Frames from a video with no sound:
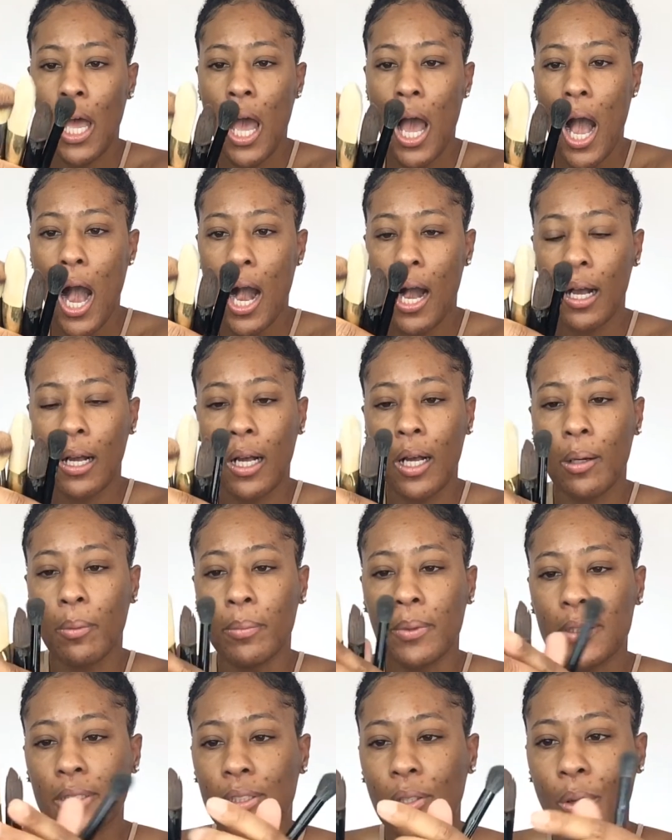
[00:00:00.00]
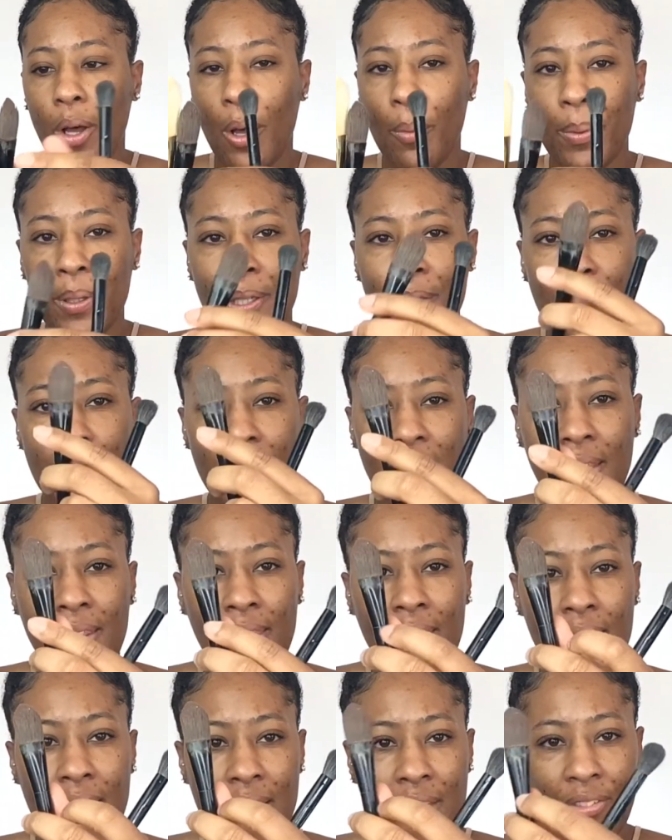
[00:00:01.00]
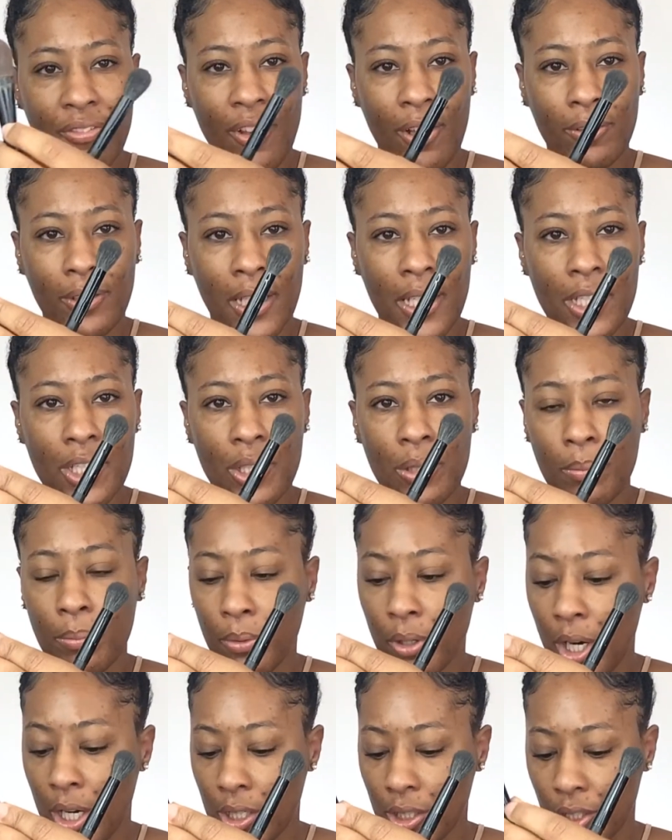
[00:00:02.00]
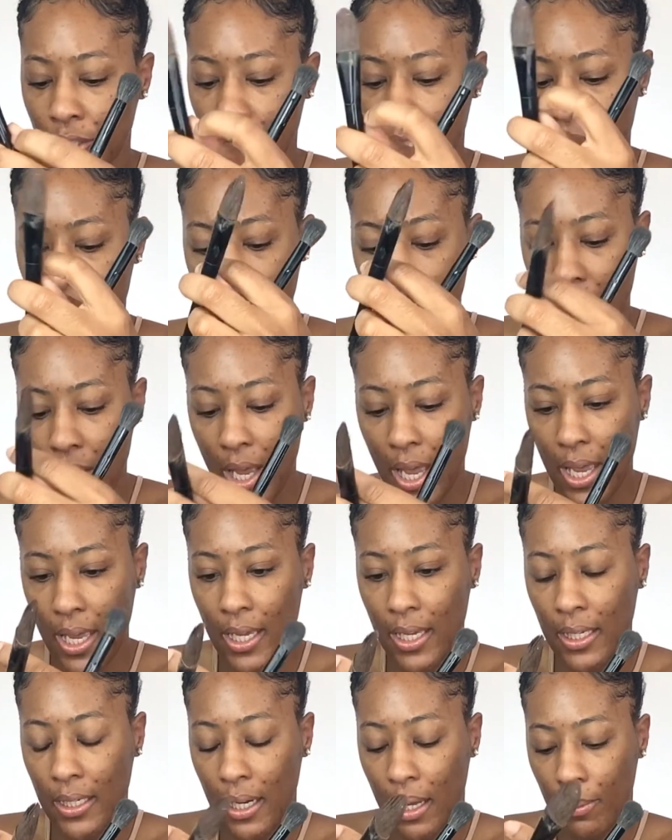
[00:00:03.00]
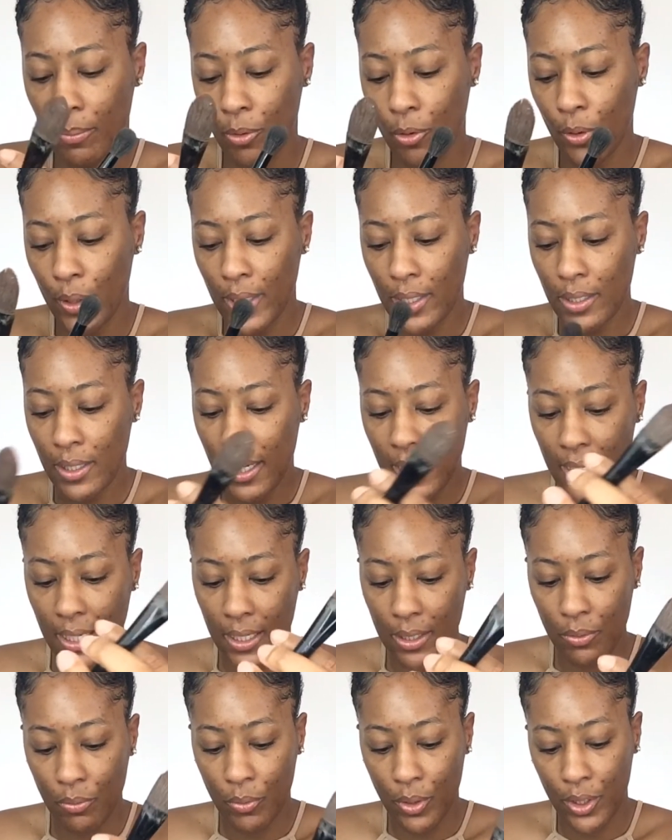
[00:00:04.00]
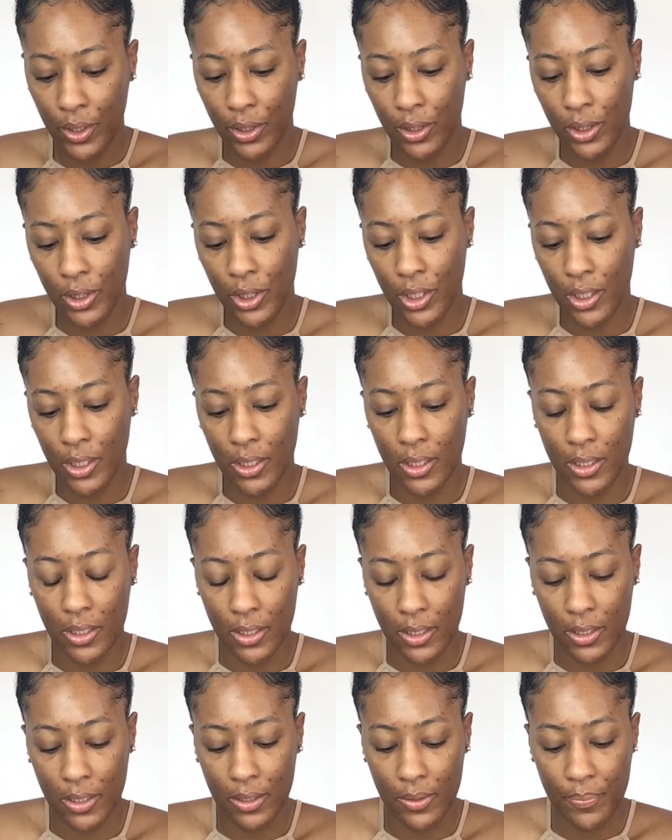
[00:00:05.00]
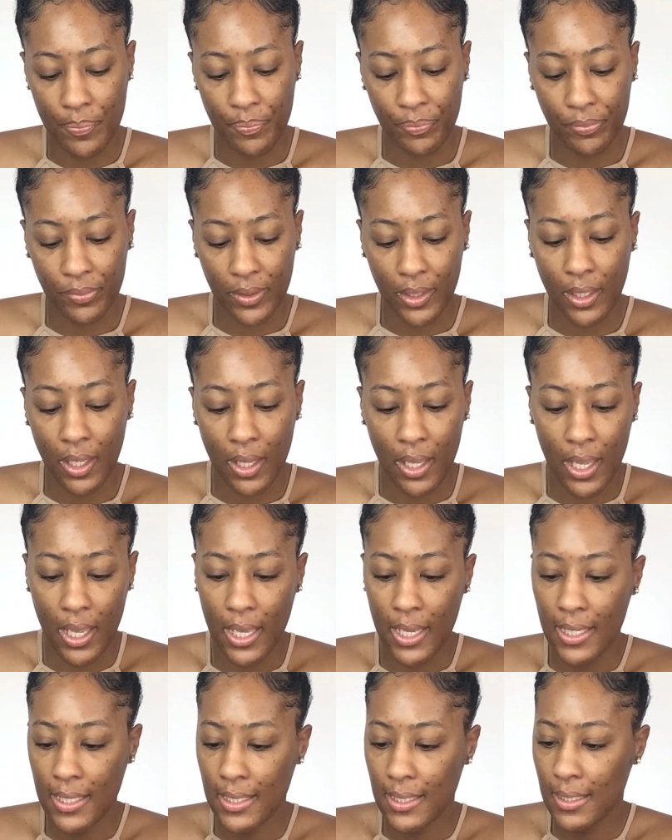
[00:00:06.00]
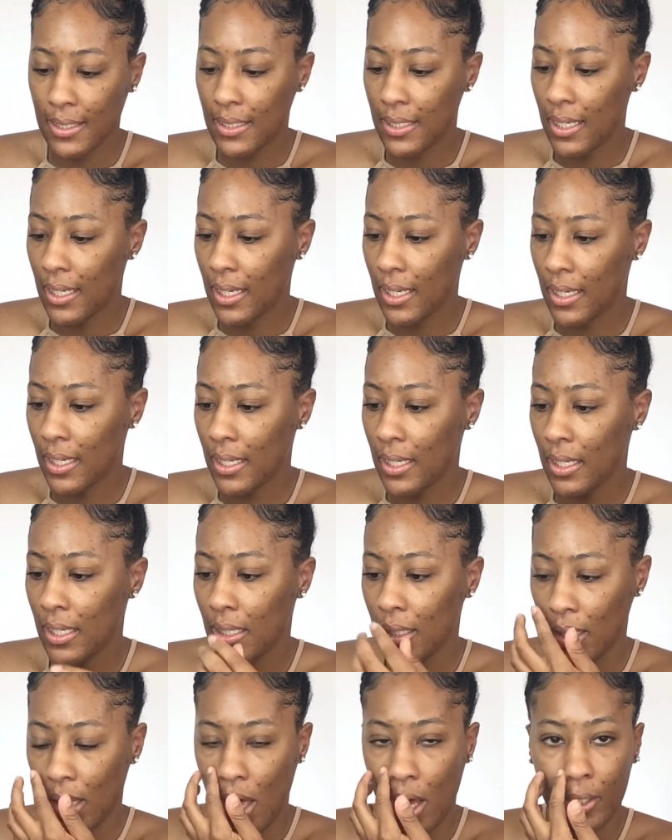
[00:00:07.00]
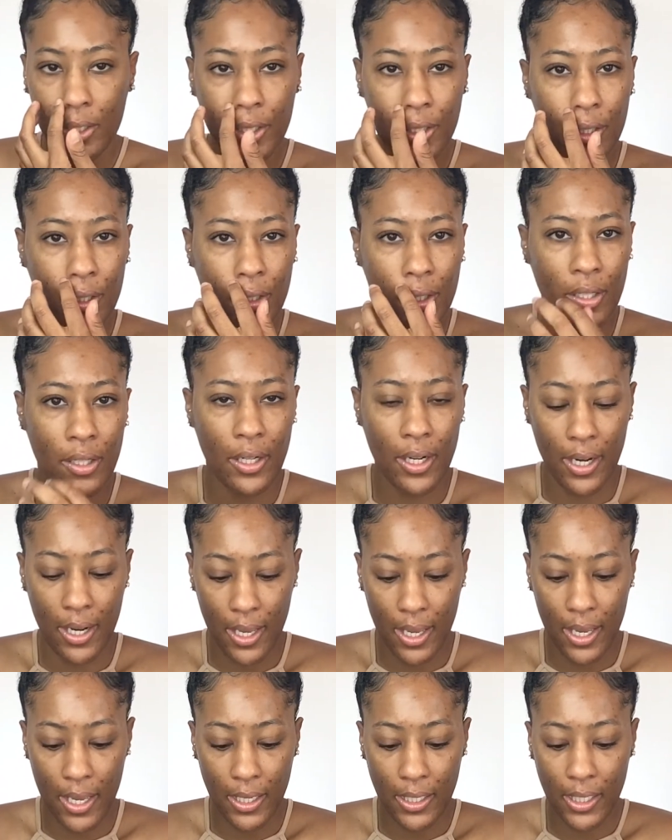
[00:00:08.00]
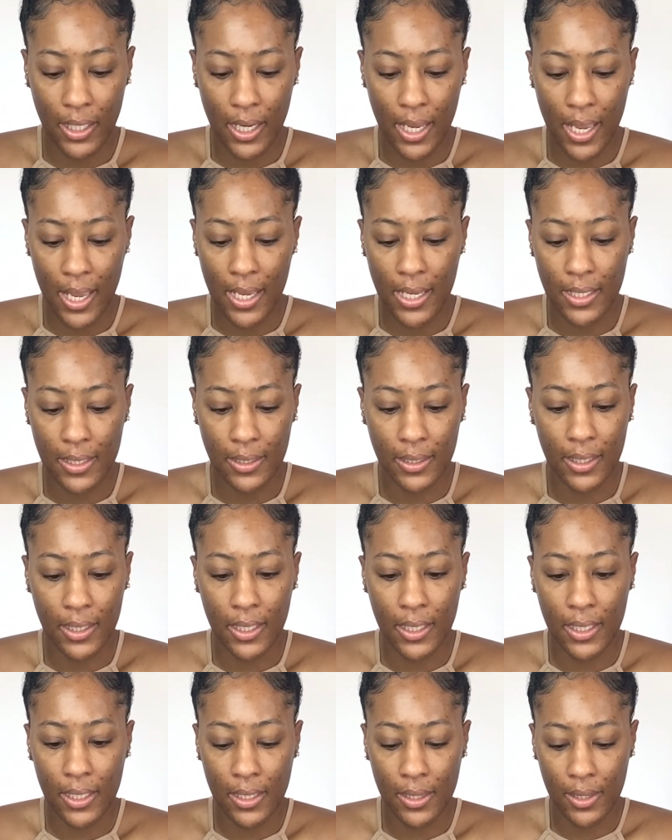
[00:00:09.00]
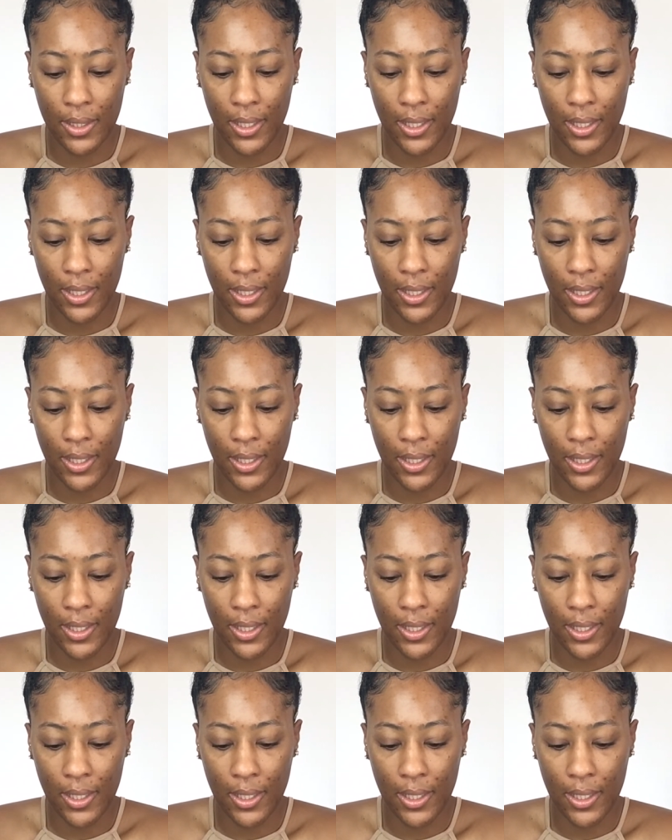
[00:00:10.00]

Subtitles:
So I'll be using this foundation brush, and I'm going in with the Estee Lauder and then